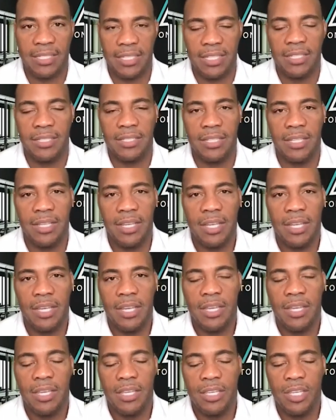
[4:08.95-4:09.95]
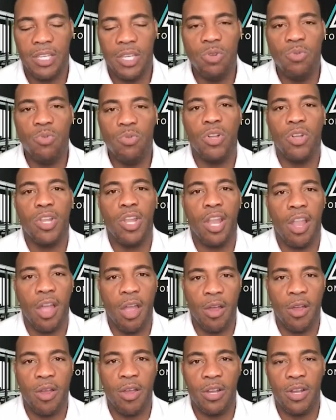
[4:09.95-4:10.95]
And that's what actually prepares you for
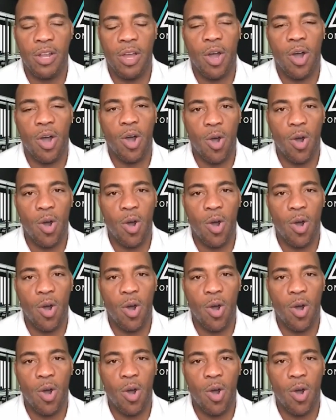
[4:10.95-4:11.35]
success